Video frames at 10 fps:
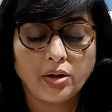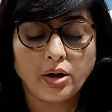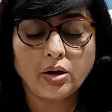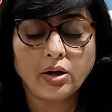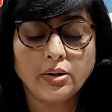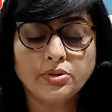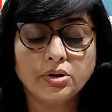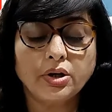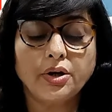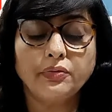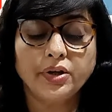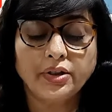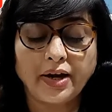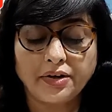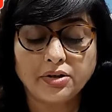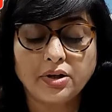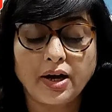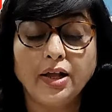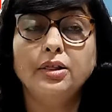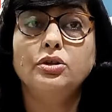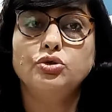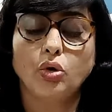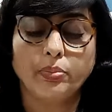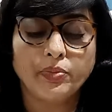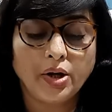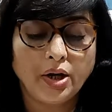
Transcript: Now comes the third one, that is the Health Job